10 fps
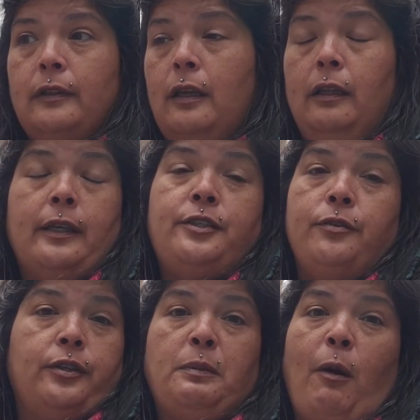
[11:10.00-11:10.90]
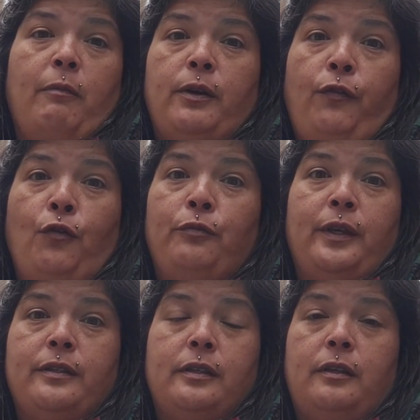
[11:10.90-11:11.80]
Unless you're the Department of
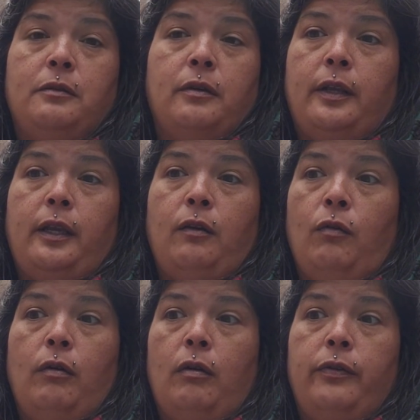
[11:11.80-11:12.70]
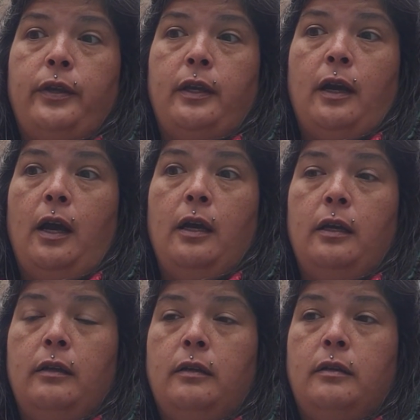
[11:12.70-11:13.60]
Homeland Security or
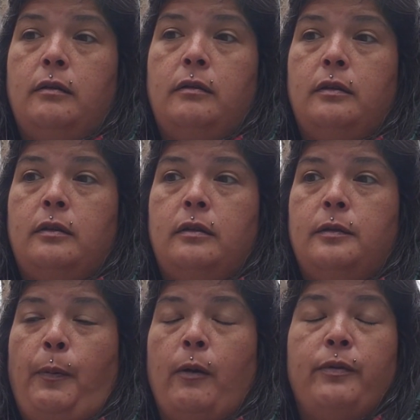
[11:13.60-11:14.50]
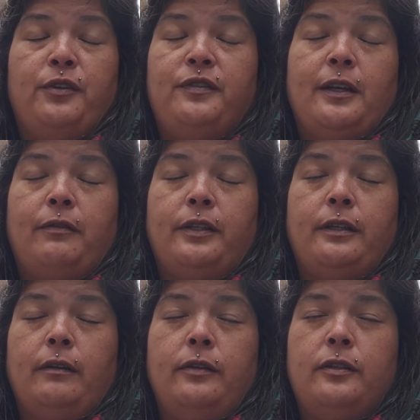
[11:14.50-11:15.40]
the Department of
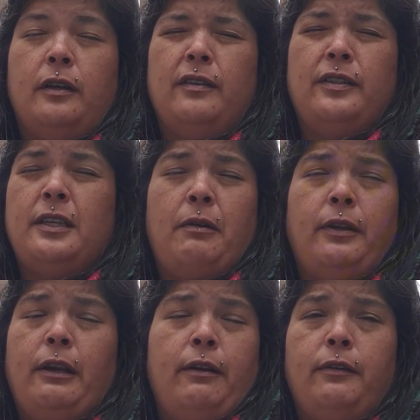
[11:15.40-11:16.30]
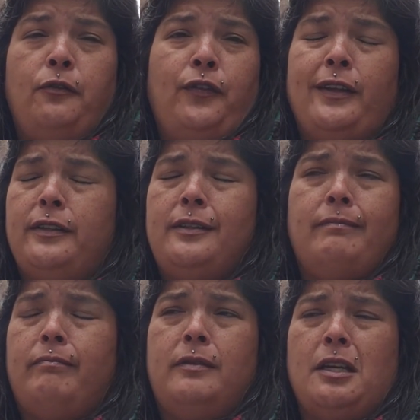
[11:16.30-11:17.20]
the Secretary of Defense.
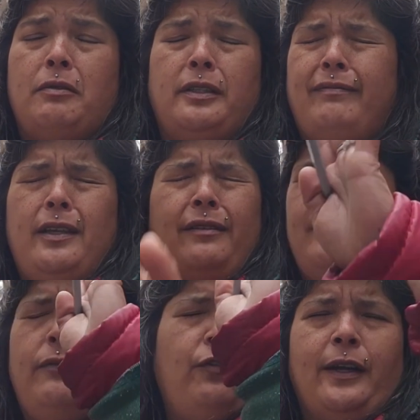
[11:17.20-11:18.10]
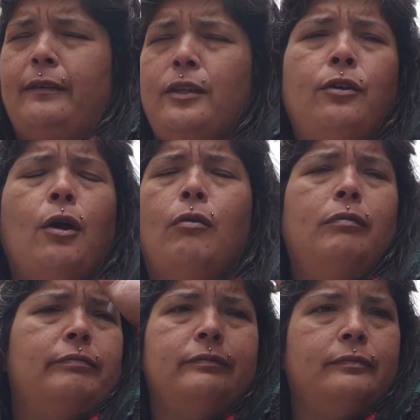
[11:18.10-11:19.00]
Fucking, you know,
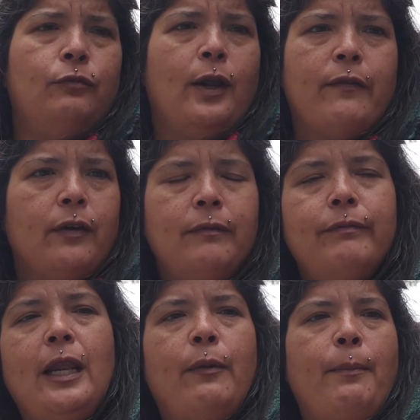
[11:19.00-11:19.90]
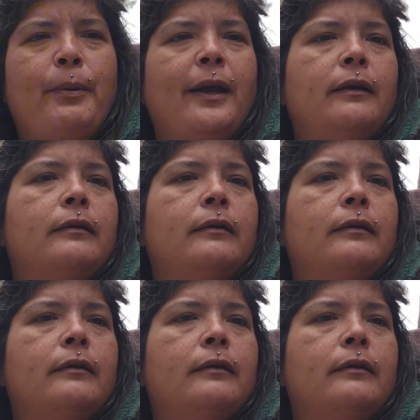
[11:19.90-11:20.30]
whatever. Anyway, bye.